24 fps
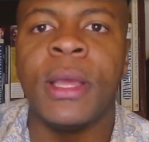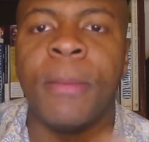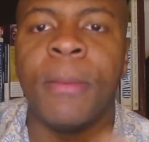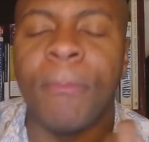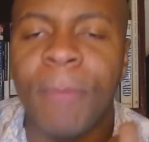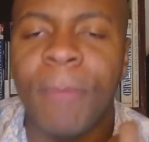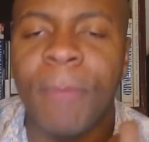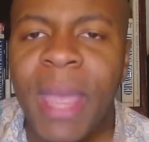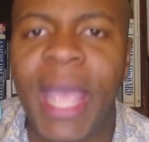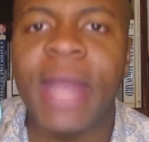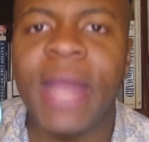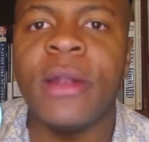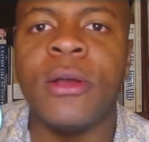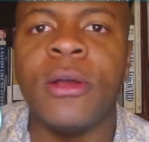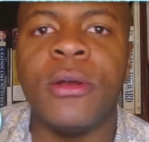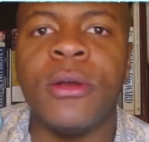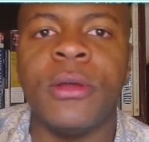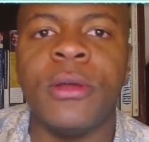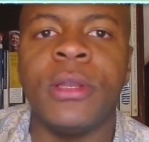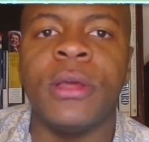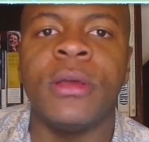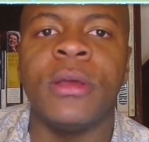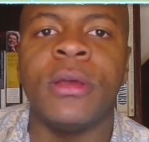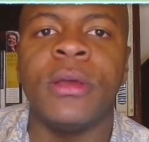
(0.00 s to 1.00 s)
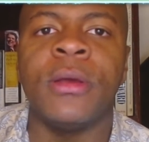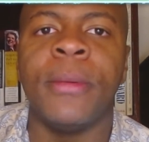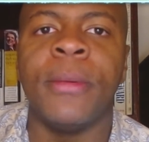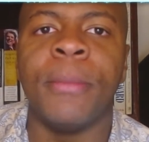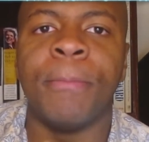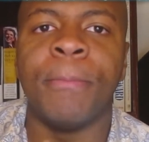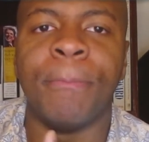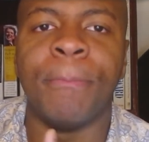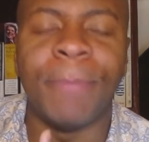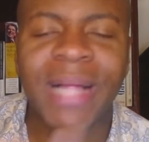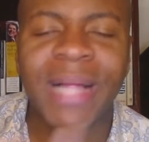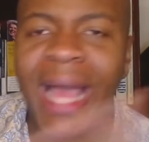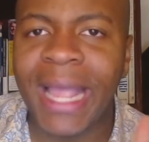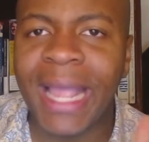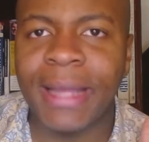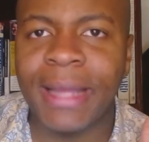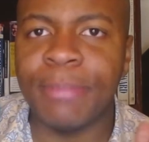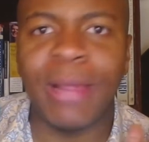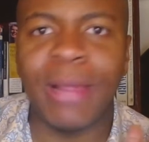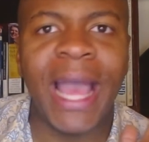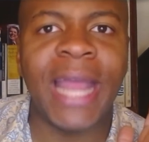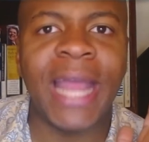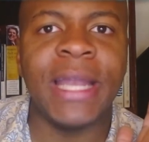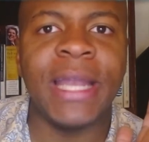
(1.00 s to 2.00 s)
manhood, black,
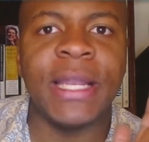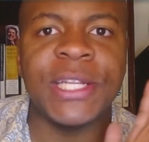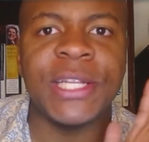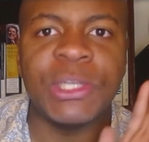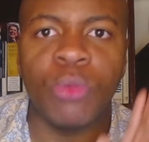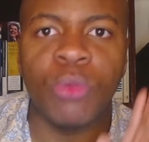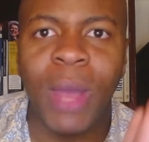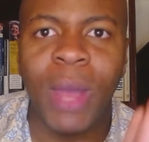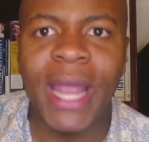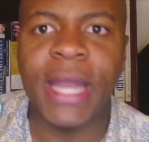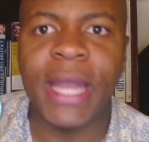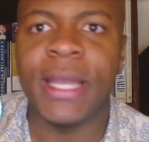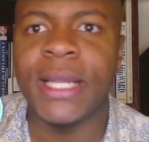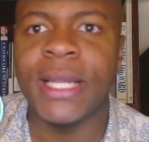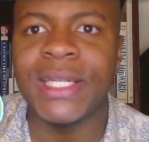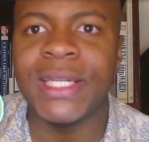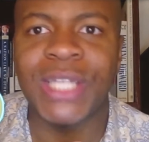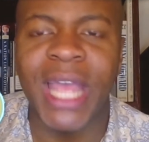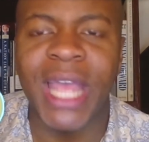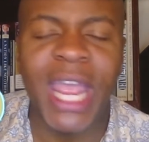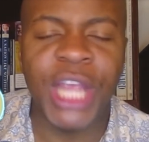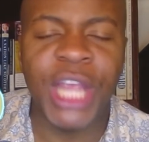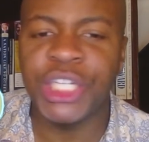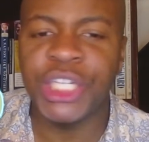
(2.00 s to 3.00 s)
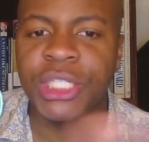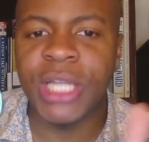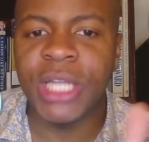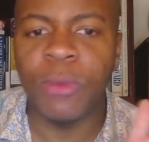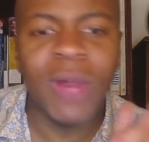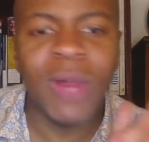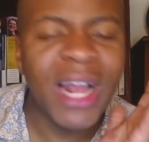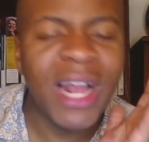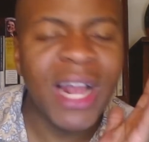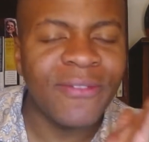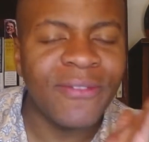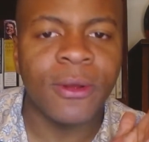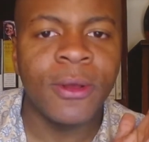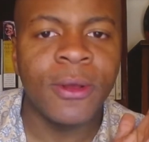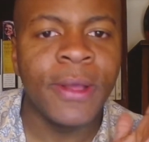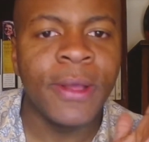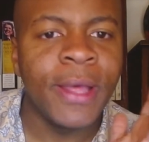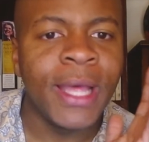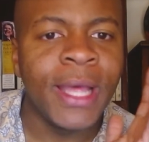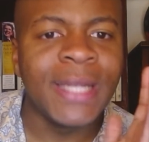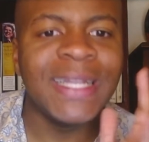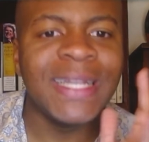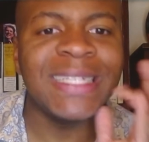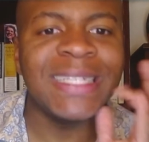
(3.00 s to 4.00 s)
blackness, whiteness, Asian, whatever,
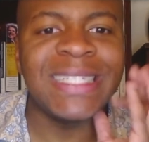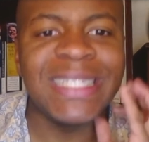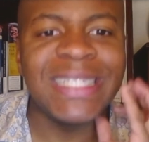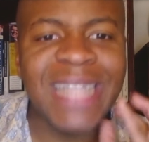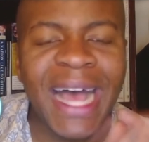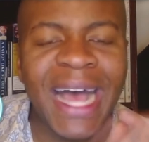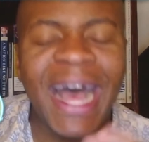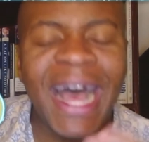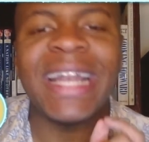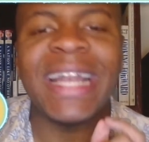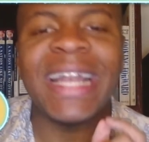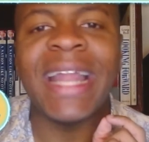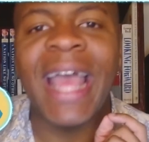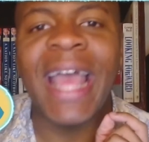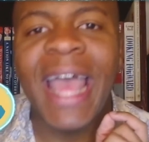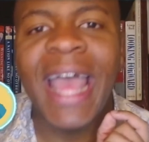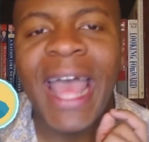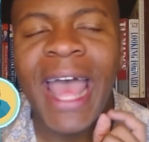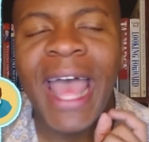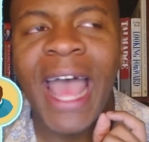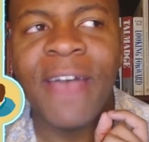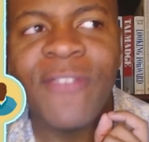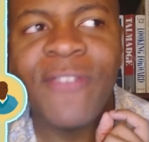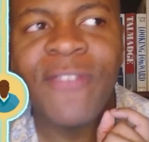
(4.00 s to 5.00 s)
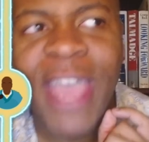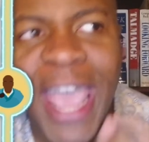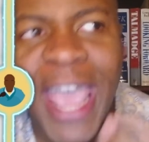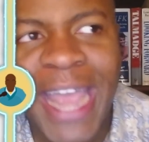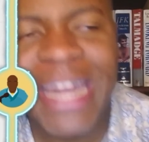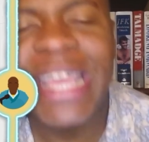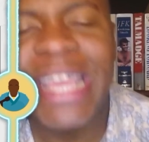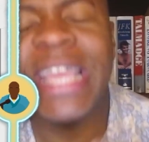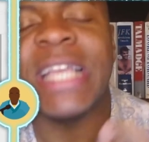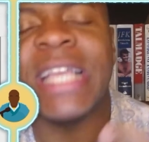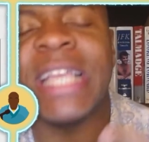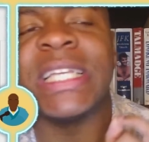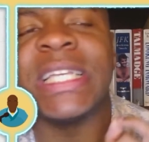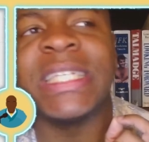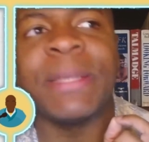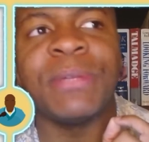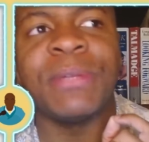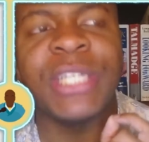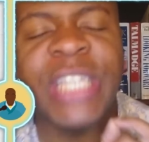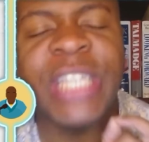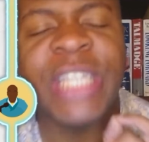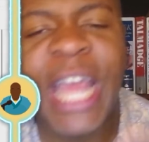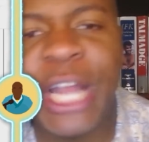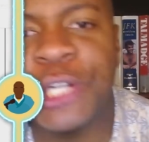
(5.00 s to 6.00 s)
does not have any
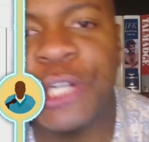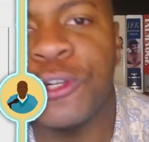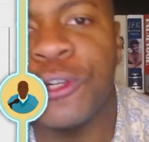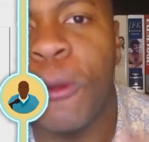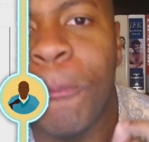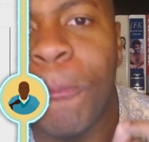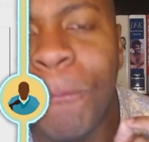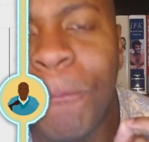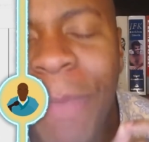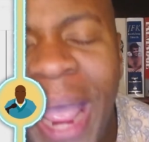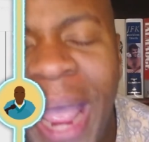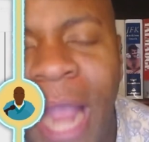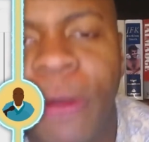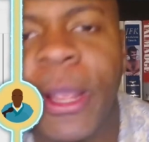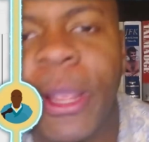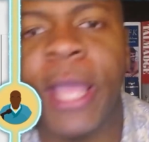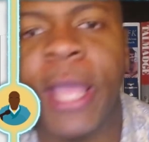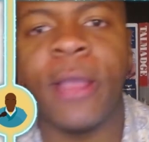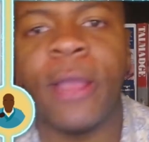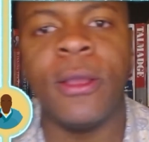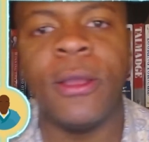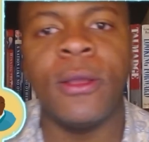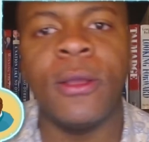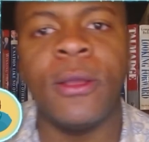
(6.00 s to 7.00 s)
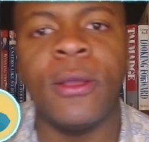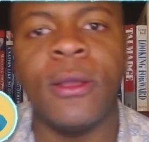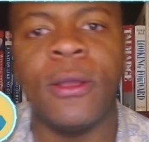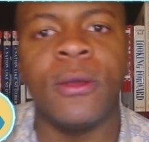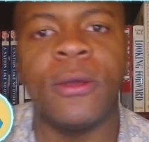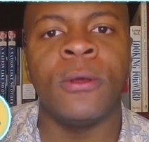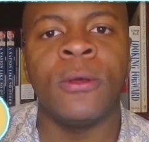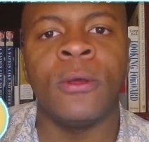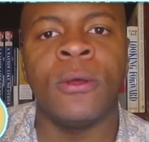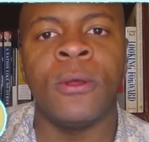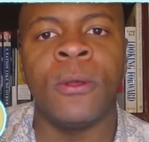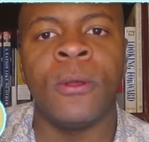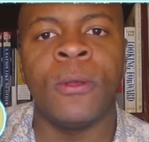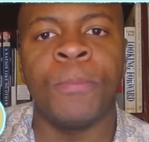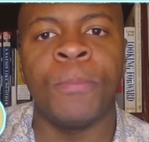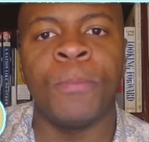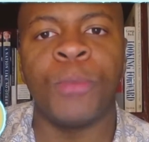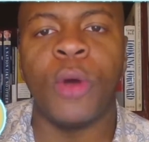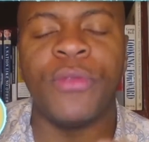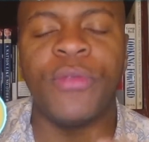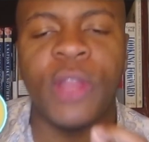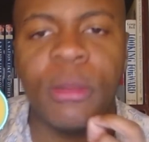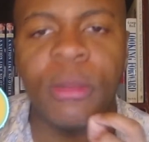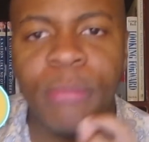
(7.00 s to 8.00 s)
substantial bearing
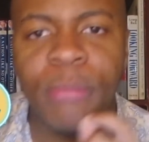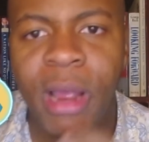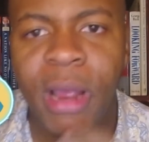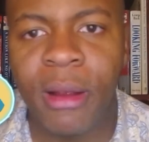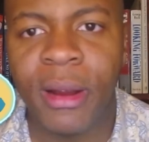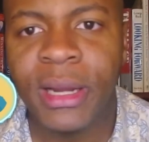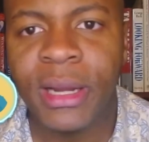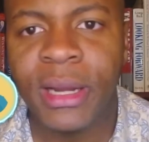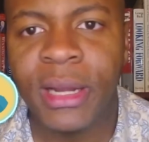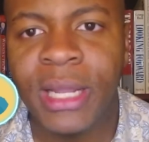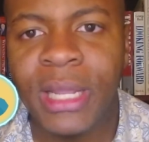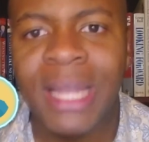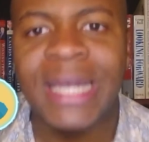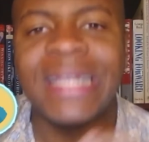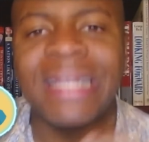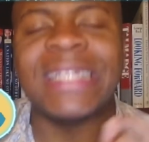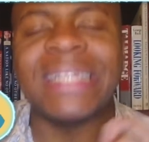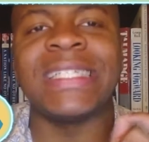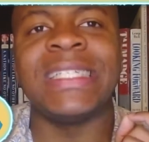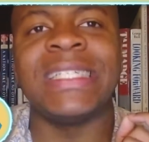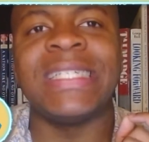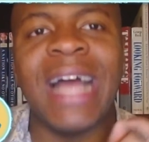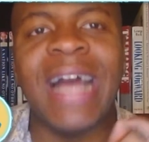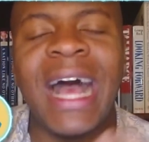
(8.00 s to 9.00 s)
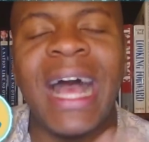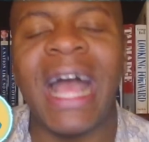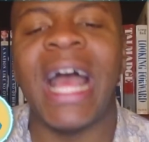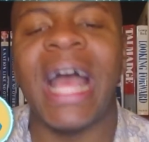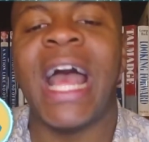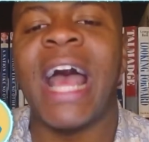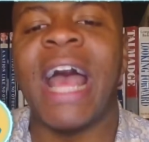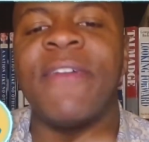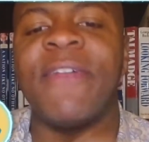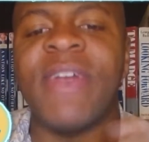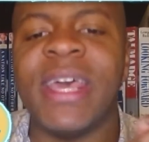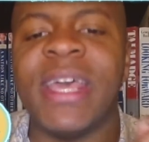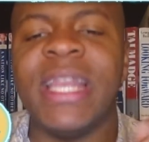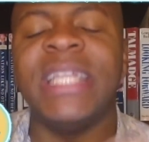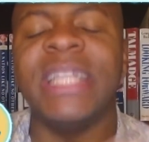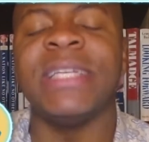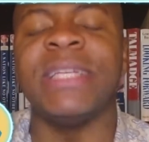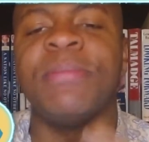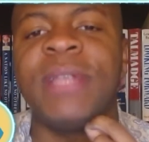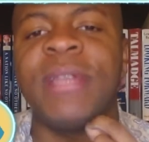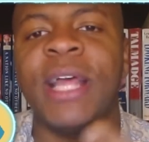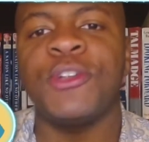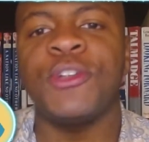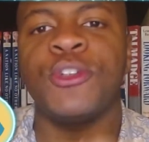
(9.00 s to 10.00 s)
on their merit, does not have any
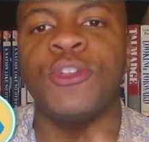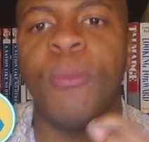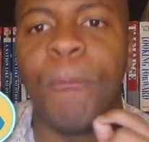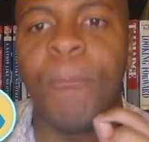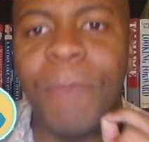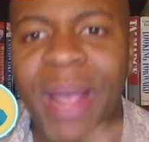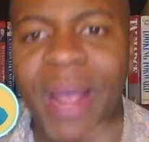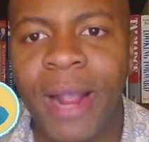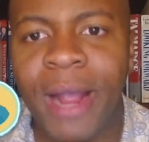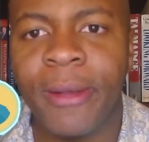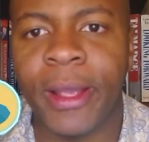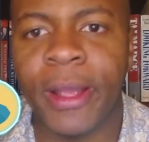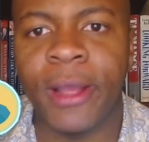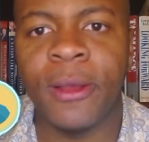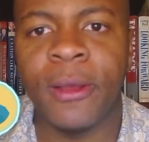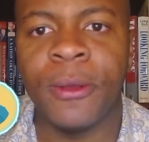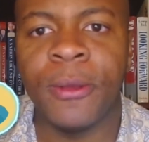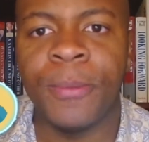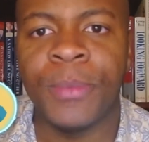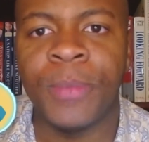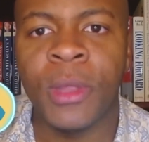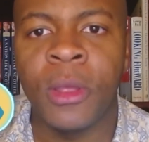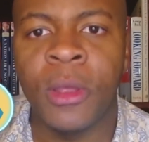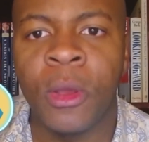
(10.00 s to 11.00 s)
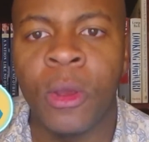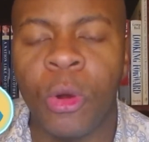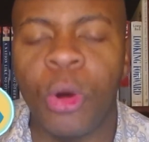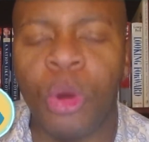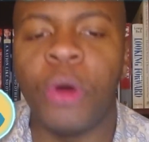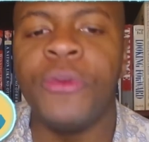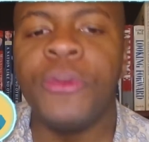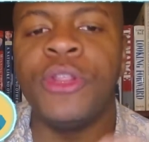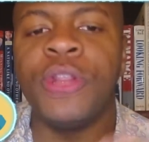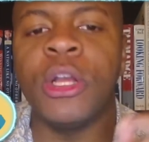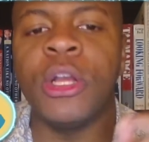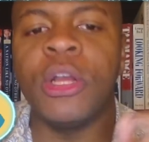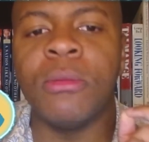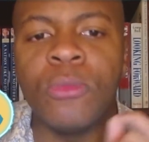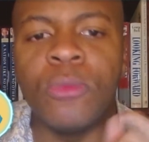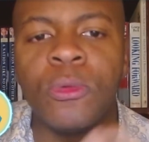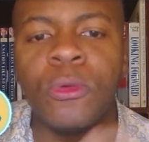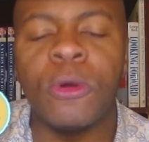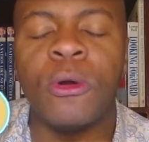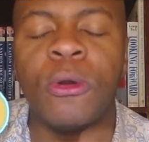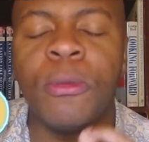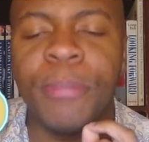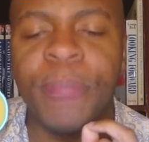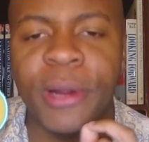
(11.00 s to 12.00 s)
substantial bearing on their
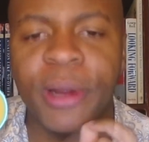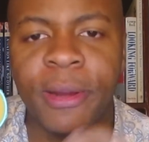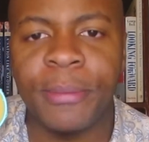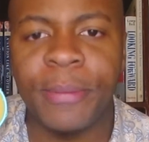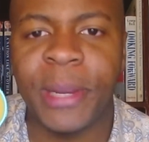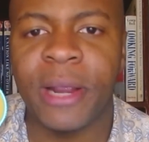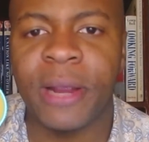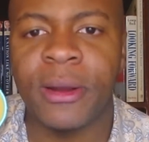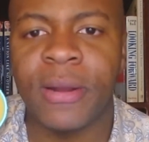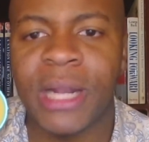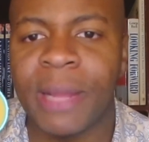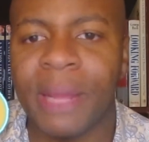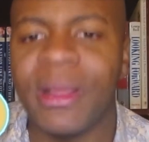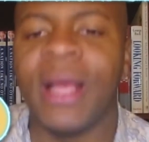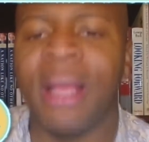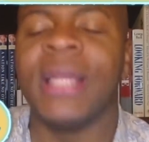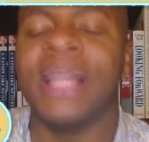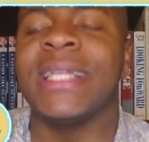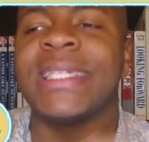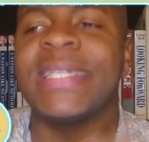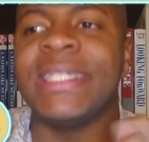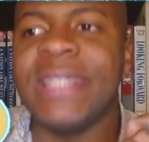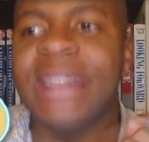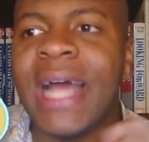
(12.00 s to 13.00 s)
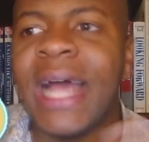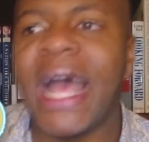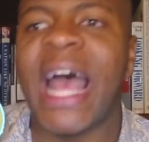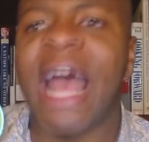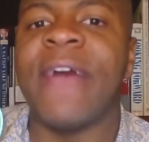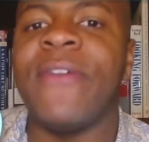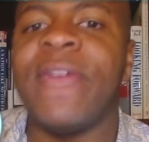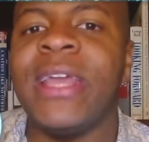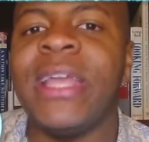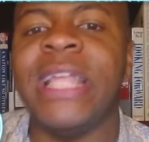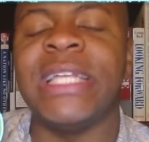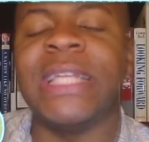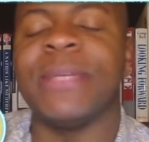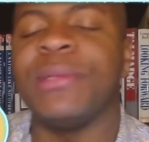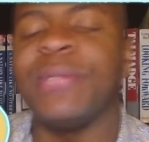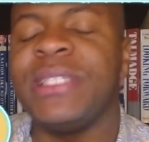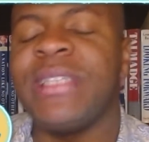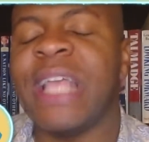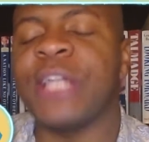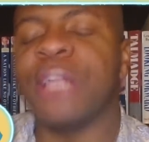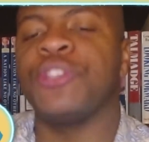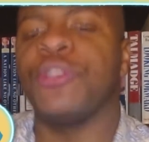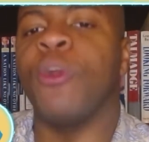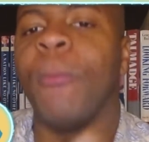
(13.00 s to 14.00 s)
moral paradigm, does not have any
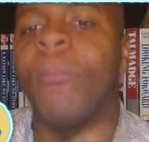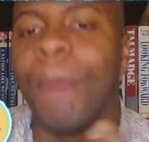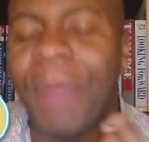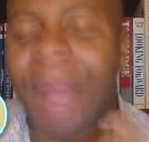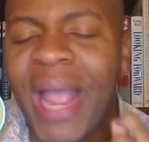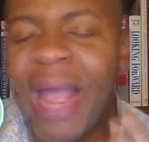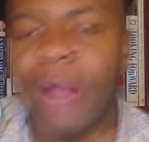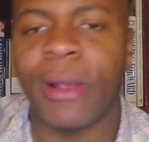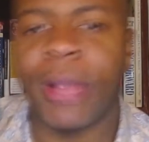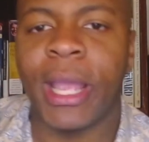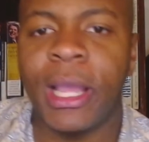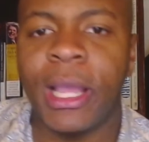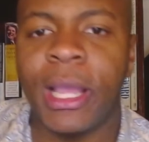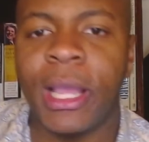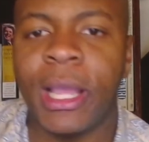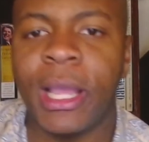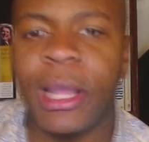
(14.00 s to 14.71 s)
substantial bearing